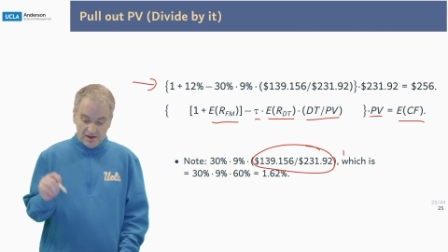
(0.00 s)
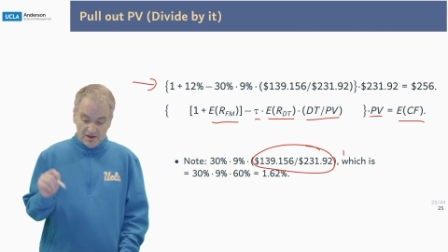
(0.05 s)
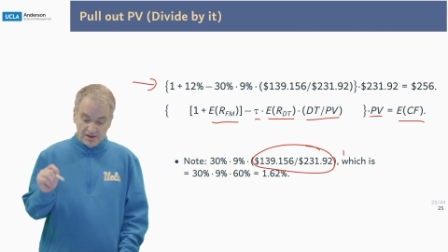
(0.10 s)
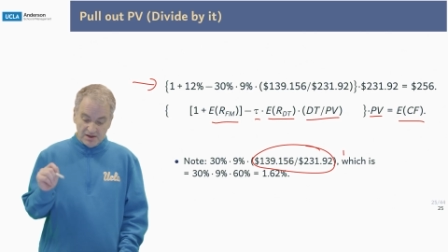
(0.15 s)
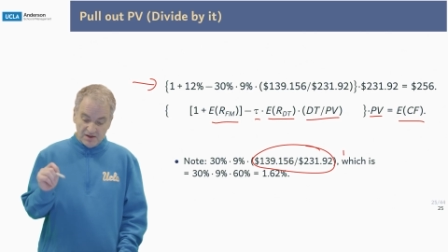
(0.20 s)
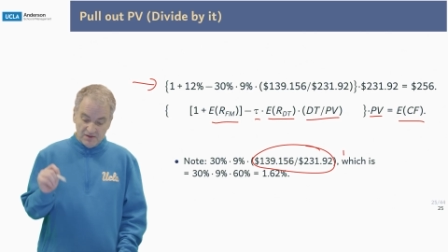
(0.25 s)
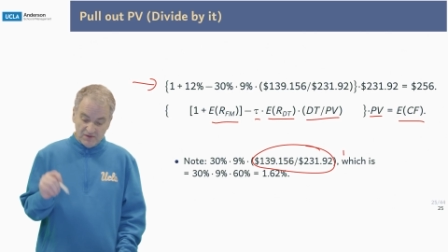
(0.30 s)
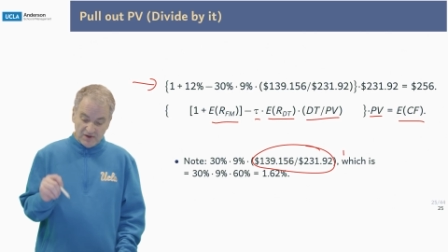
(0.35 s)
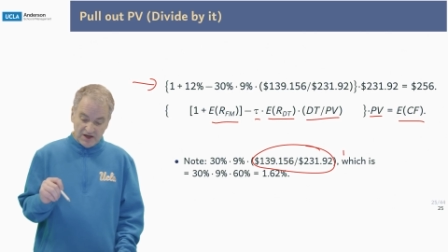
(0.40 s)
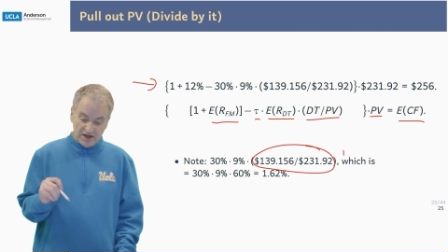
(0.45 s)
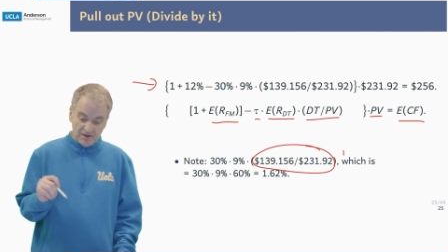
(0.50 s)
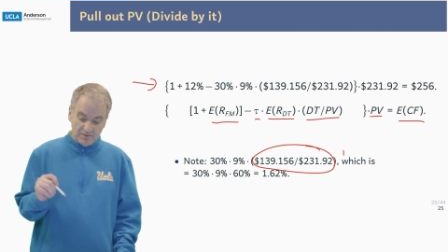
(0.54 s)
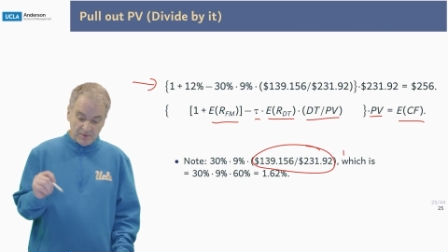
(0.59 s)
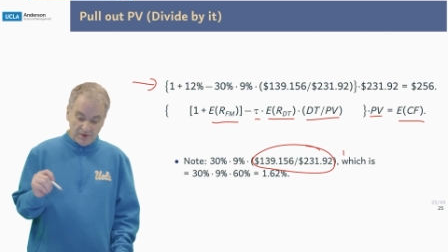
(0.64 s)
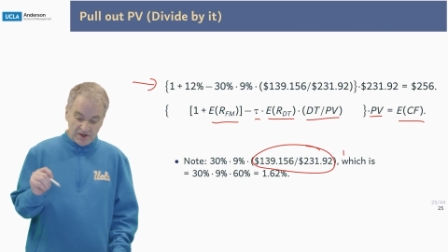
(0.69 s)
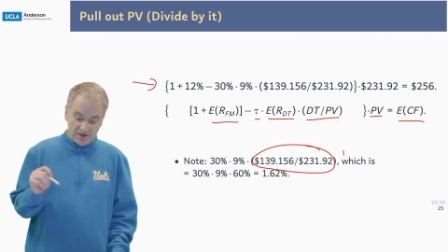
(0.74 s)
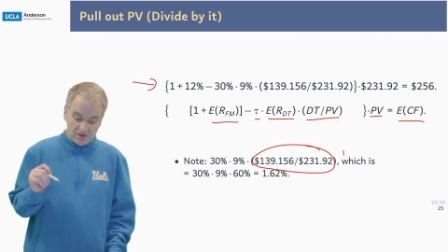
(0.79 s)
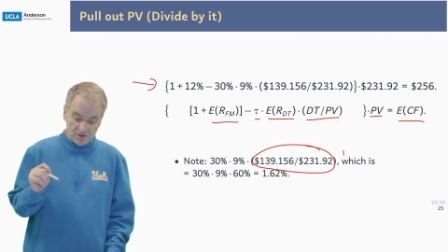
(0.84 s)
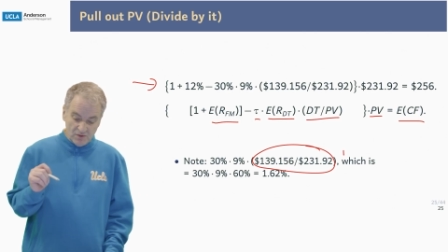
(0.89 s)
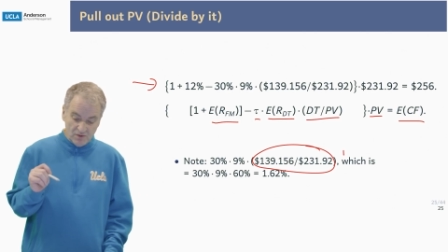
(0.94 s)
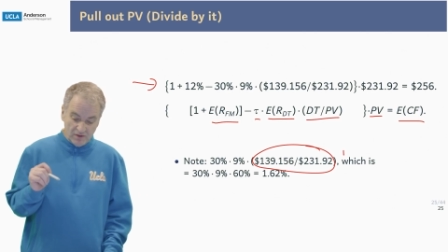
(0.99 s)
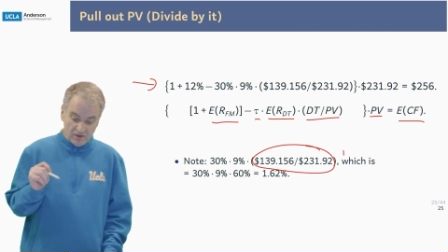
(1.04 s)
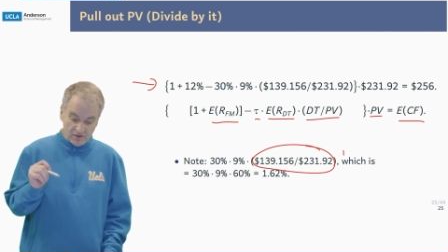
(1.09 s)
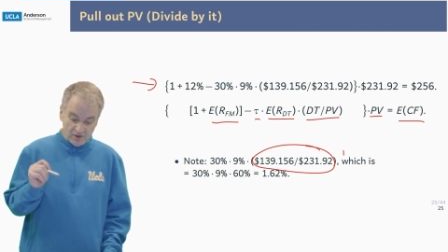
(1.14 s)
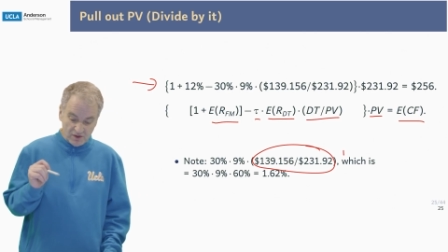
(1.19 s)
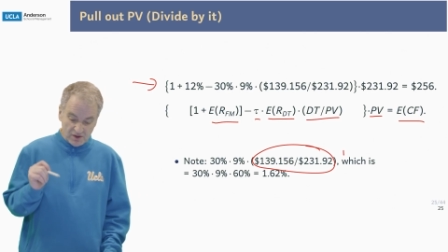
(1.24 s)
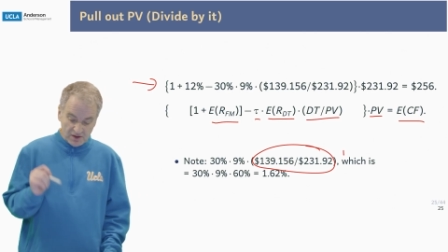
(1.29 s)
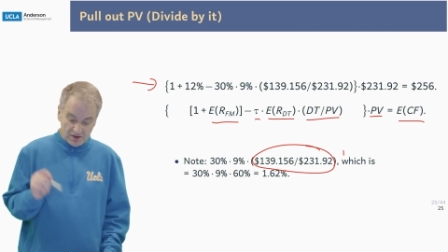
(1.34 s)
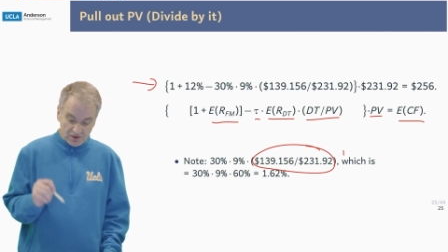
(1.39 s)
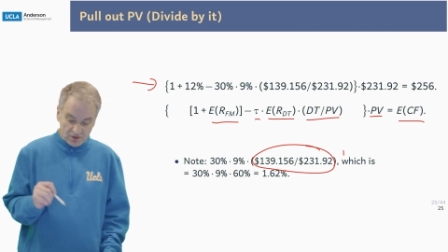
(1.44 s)
divided by
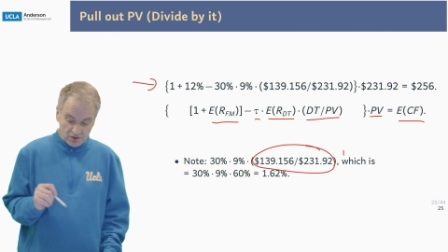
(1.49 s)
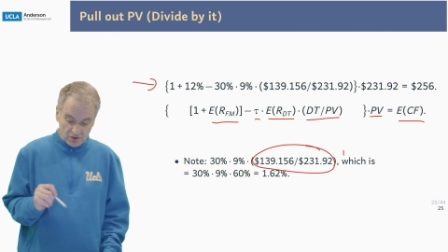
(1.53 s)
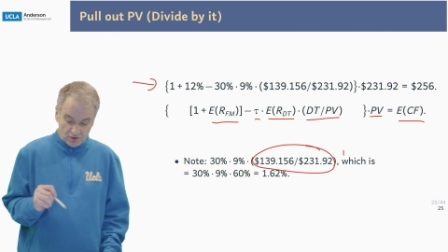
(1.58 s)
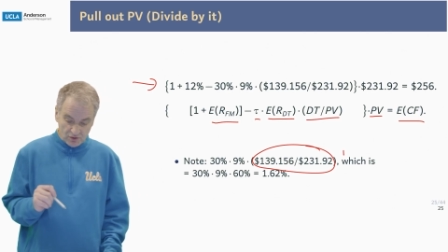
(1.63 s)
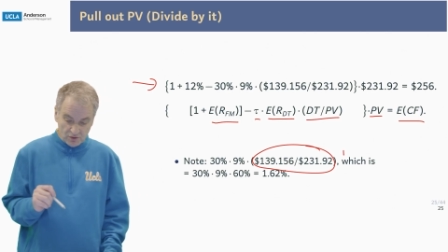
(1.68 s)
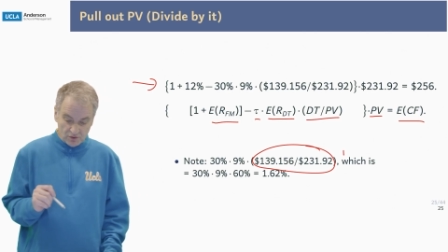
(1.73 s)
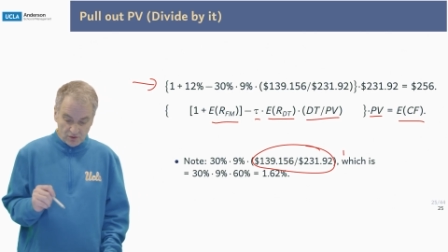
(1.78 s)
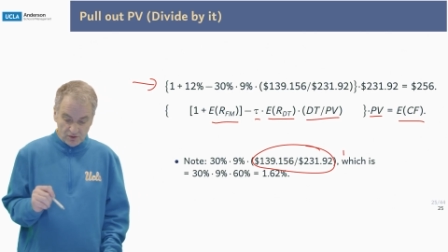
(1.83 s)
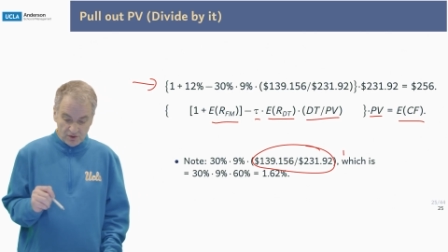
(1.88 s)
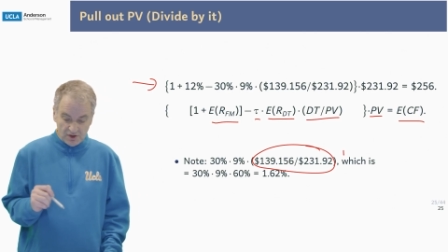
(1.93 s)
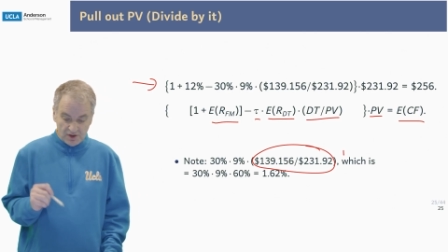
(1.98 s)
232